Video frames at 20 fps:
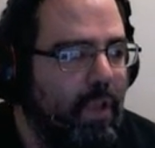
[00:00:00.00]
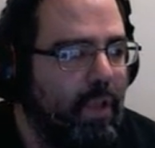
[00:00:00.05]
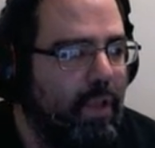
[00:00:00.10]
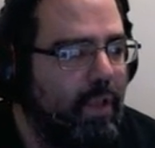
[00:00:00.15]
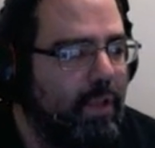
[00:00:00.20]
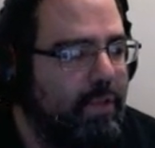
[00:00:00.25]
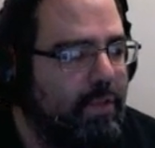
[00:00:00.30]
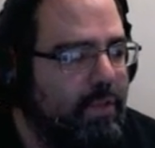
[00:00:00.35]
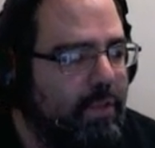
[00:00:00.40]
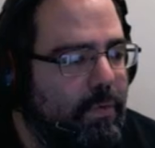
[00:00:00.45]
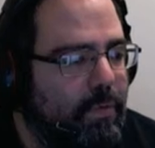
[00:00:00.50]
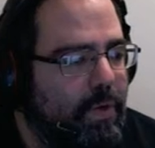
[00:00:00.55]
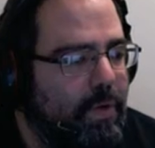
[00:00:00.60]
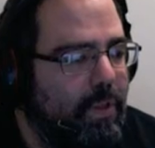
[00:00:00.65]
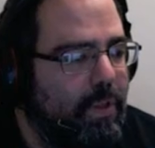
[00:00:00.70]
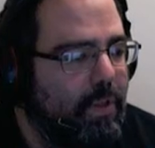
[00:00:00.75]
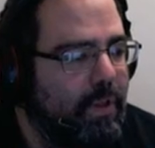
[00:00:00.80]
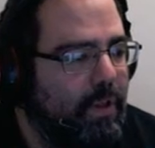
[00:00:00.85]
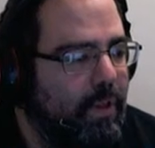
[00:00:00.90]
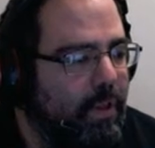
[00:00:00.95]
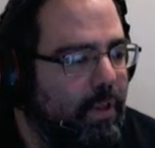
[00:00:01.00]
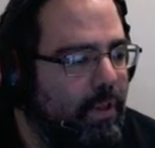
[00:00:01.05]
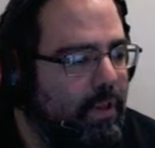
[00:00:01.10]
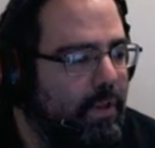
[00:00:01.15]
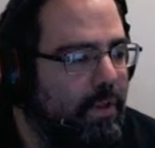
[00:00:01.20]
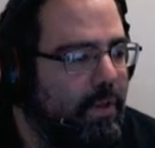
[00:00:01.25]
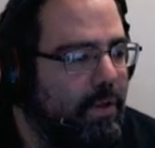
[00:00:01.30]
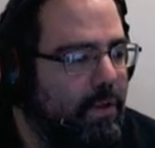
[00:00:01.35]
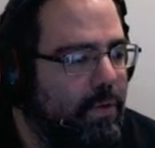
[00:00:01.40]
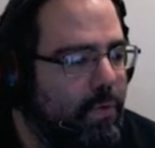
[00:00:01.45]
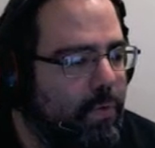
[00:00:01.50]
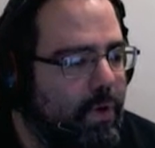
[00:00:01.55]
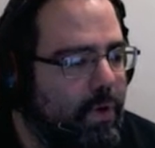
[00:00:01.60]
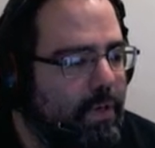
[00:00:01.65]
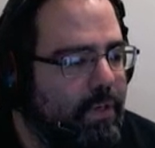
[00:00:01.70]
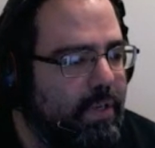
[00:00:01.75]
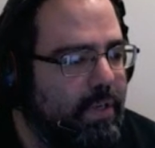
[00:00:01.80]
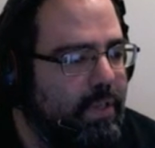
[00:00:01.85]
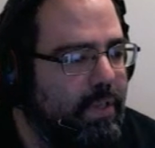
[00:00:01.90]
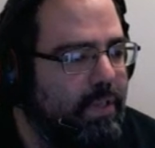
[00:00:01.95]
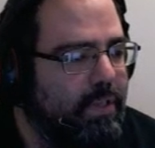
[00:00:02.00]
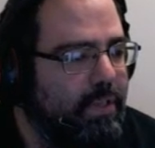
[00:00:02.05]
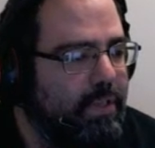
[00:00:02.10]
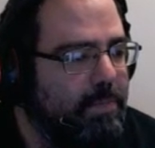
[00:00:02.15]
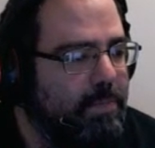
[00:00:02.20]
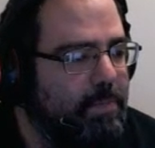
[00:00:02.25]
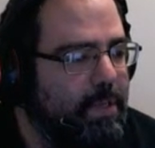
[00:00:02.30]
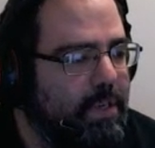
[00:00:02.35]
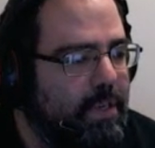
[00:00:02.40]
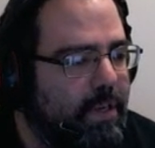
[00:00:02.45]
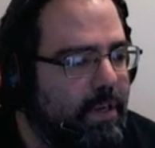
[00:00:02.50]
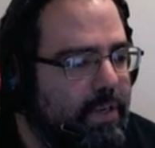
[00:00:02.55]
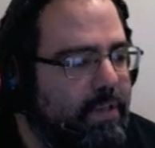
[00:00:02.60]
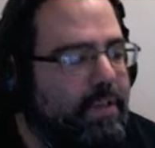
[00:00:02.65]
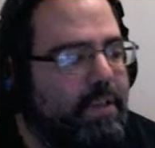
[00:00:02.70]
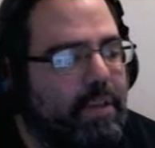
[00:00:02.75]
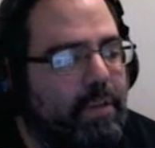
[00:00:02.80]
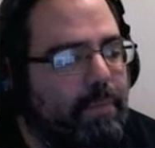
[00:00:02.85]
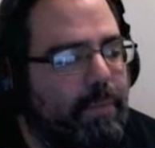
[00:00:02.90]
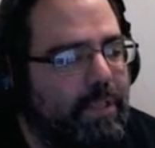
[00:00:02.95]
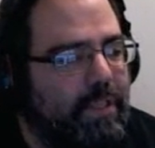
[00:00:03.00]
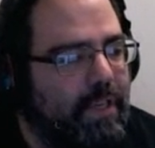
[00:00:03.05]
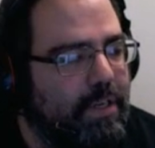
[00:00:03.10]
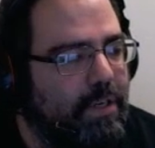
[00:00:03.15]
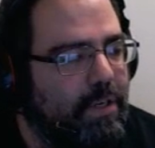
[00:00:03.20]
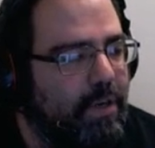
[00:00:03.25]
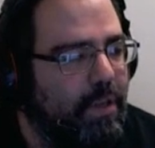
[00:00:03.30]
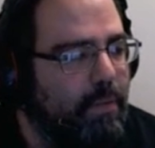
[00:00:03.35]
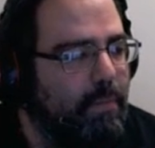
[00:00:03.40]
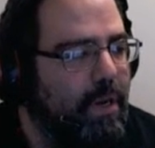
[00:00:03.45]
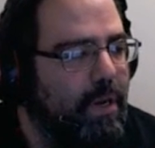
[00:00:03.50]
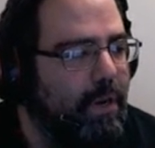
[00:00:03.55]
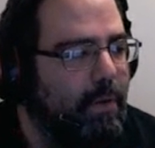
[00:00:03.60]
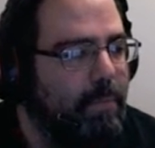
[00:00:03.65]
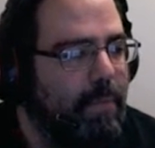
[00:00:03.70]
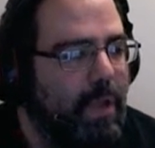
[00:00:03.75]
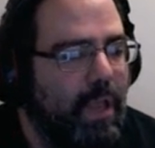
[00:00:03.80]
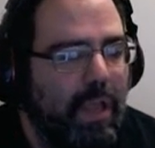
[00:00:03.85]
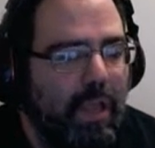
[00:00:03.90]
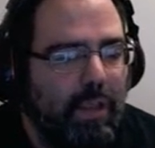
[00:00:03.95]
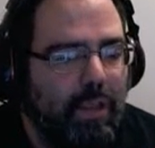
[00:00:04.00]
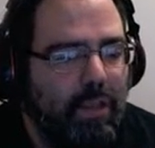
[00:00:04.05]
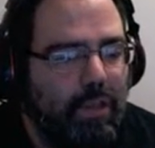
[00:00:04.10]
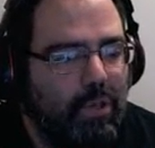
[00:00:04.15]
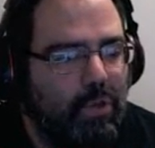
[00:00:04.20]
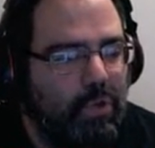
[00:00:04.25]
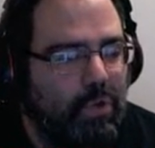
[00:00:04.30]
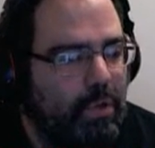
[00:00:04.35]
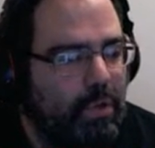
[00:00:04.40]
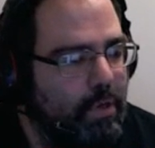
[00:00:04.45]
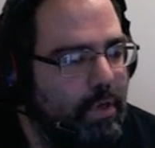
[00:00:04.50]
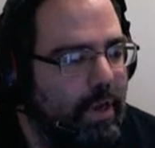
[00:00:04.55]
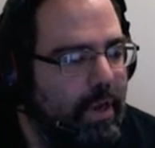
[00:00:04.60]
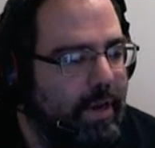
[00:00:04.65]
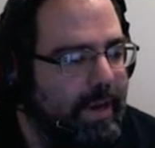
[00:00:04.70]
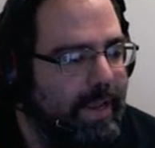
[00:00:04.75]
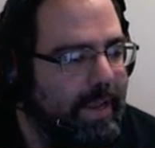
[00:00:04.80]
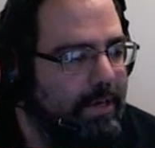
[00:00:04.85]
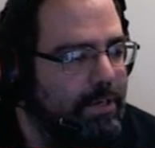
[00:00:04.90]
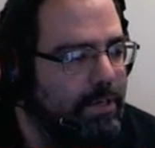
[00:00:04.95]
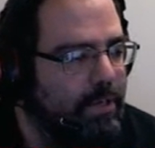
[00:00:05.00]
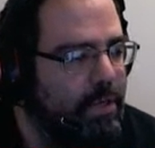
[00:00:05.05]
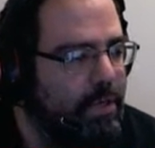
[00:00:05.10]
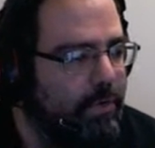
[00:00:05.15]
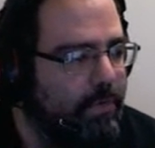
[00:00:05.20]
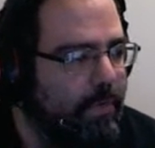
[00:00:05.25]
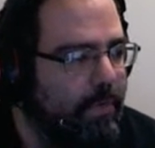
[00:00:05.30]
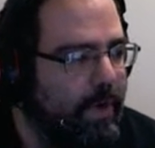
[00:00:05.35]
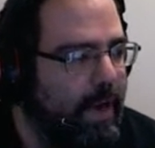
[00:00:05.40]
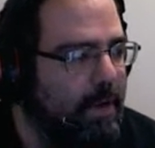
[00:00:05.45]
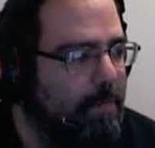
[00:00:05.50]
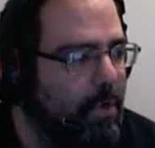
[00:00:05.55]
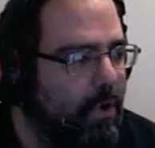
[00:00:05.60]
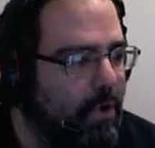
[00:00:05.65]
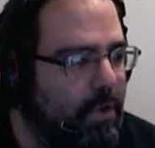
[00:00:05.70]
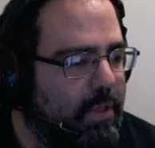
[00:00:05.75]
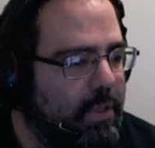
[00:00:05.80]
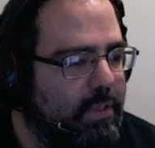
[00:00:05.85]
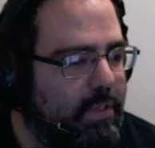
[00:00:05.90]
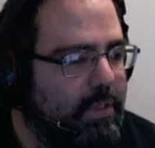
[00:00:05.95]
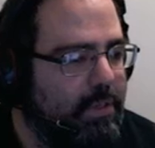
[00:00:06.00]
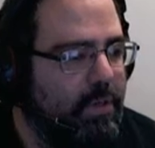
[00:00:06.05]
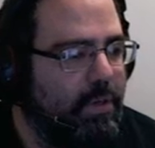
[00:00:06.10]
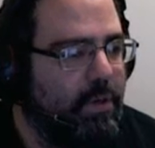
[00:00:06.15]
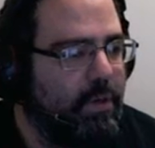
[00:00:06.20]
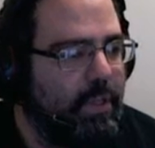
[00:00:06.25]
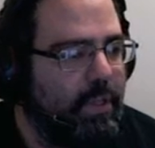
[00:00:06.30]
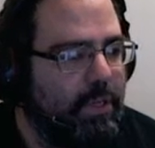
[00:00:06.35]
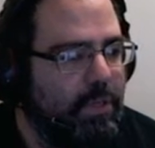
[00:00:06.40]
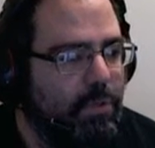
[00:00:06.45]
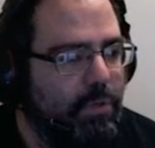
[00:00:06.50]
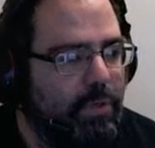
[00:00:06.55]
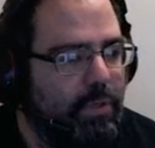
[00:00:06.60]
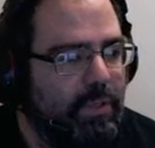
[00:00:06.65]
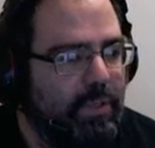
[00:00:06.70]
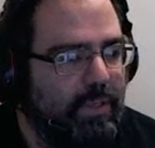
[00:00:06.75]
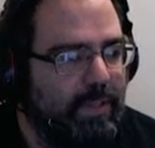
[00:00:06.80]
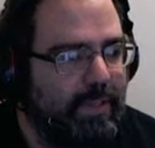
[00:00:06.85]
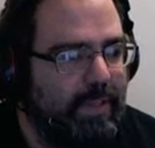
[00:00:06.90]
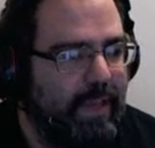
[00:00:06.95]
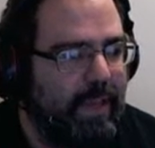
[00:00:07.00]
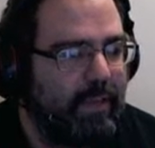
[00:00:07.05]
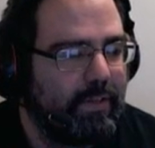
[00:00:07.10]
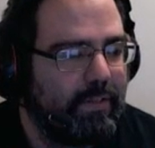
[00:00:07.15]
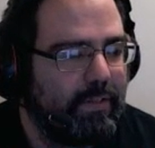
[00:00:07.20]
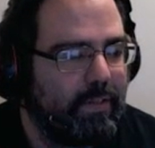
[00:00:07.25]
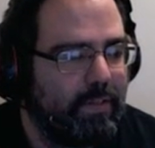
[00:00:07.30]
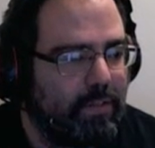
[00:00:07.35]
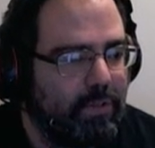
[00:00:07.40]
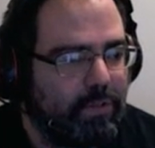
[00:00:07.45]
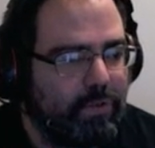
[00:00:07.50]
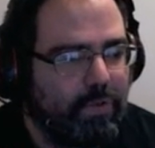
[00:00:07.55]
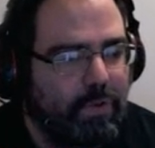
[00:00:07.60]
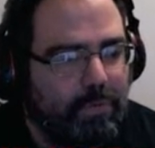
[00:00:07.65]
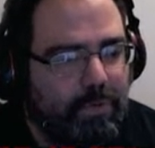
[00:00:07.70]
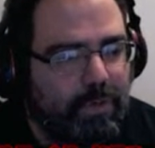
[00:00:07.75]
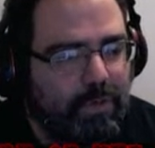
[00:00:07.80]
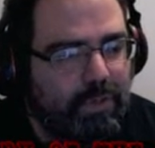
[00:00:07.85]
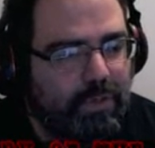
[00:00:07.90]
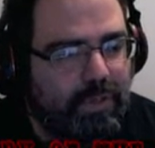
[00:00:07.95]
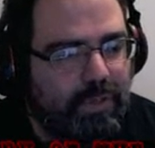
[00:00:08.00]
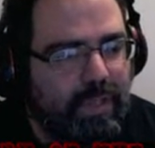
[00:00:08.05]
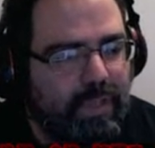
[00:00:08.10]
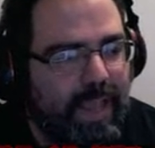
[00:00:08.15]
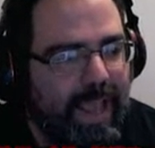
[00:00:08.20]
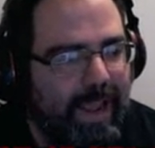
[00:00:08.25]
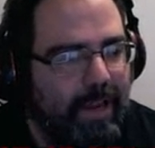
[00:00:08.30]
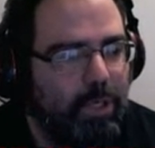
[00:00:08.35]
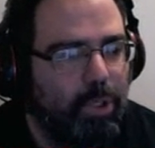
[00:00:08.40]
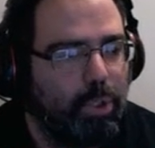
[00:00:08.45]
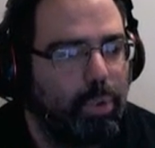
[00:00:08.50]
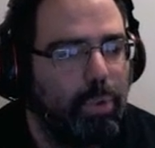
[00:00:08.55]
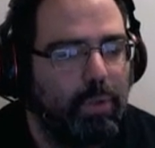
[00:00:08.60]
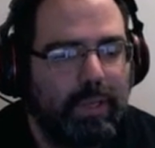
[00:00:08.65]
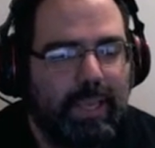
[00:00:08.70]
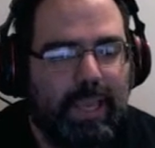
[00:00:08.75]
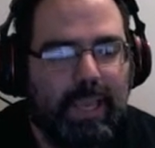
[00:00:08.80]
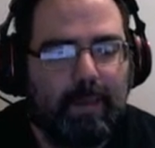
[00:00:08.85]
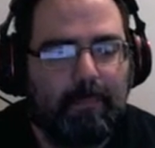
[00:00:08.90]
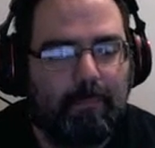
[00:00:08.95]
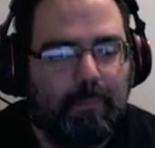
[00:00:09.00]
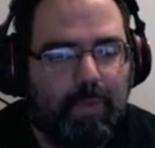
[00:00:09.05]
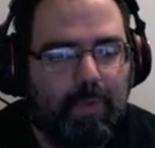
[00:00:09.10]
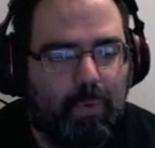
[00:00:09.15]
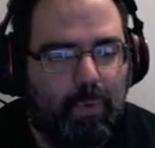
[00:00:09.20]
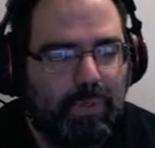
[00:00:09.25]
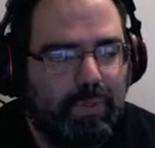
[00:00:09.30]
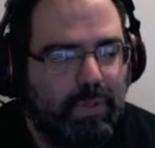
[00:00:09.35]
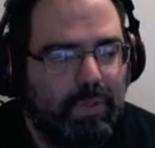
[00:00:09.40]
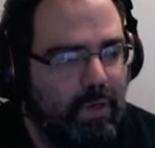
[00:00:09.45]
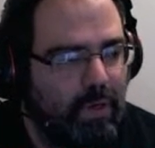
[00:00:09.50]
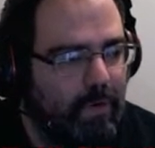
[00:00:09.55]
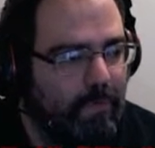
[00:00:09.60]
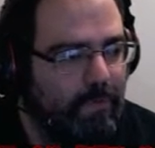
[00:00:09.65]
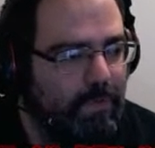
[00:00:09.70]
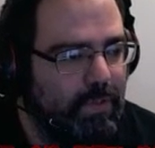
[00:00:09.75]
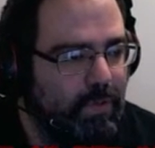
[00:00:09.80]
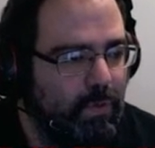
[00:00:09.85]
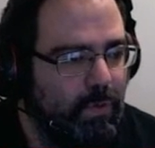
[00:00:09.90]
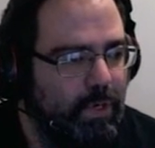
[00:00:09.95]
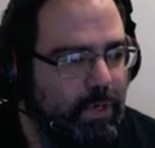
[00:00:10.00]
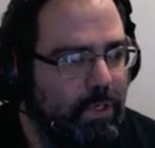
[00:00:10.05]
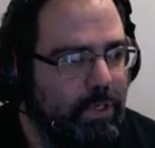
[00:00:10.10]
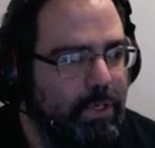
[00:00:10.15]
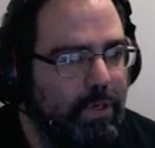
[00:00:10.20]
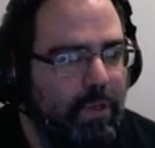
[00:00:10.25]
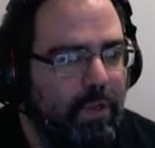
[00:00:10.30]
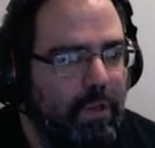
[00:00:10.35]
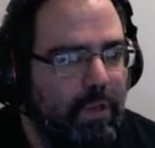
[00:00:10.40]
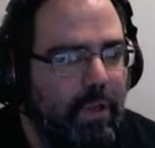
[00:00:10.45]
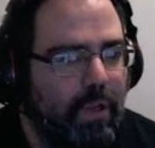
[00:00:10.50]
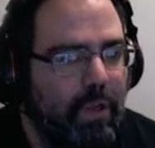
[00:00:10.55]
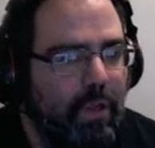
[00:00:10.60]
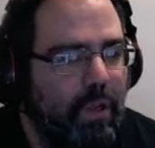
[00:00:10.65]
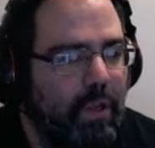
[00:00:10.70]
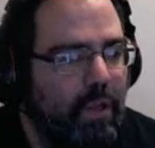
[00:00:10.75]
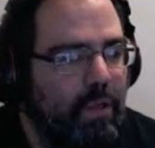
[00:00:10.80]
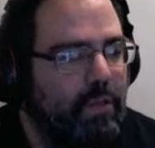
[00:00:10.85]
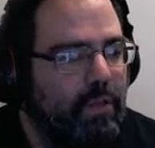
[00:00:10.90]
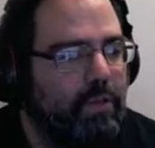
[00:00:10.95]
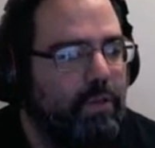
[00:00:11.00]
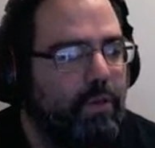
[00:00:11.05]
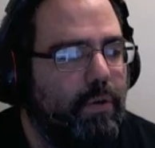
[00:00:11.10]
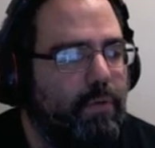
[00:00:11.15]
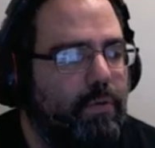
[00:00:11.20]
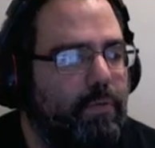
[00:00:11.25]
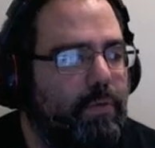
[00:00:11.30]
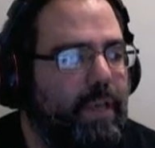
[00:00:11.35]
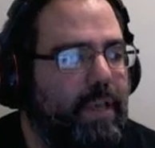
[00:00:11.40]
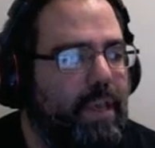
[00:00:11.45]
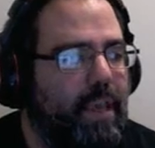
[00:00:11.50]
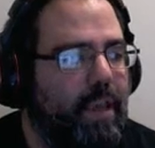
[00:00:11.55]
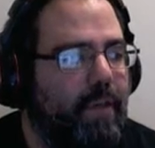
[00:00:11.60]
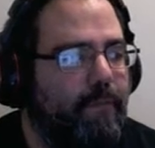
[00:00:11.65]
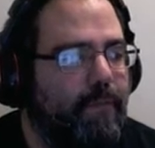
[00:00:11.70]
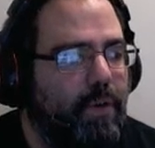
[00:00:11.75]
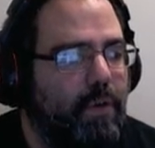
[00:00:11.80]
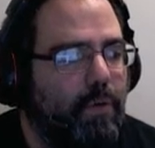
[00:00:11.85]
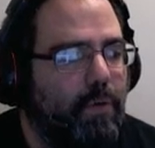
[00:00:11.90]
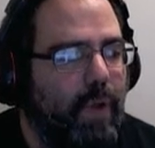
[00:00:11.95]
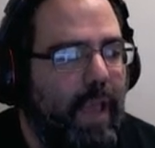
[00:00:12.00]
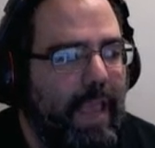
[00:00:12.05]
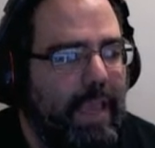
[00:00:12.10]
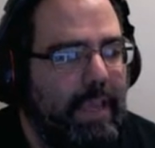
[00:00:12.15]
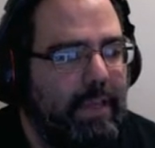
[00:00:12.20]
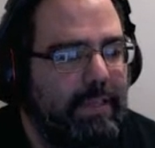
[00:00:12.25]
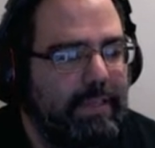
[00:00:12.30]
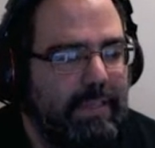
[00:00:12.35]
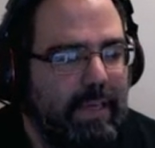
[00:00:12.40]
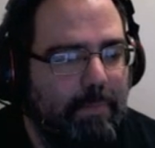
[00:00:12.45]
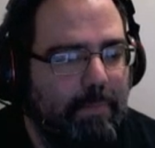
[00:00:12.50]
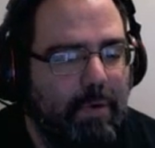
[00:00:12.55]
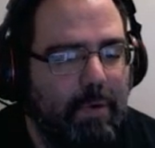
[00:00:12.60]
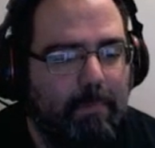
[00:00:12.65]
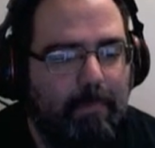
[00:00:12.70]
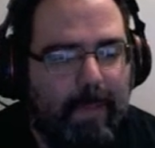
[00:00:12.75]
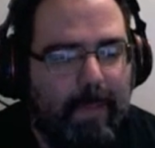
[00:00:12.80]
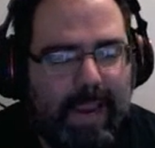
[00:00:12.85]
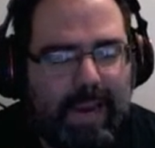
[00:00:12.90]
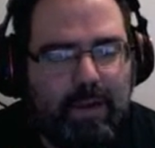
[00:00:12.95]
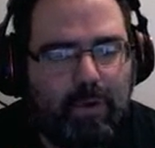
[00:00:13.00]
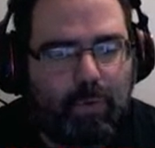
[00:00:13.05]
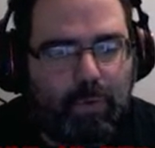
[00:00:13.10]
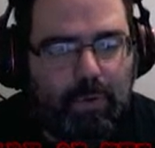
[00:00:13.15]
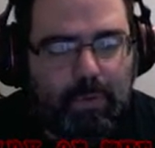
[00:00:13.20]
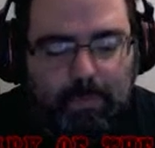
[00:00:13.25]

So one of the quirks on this is because of the limitation of the medium, you could not actually cram all these journal entries and texts and descriptions in the actual game. There wasn't enough storage. So they gave you a separate manual